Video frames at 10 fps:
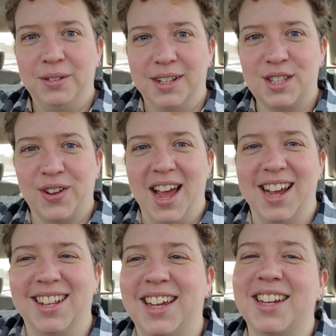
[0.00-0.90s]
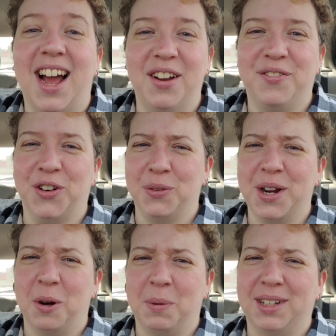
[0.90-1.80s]
Let's like, not for
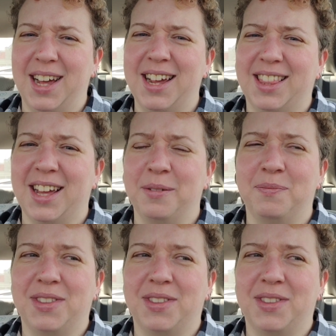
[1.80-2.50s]
real, but like that.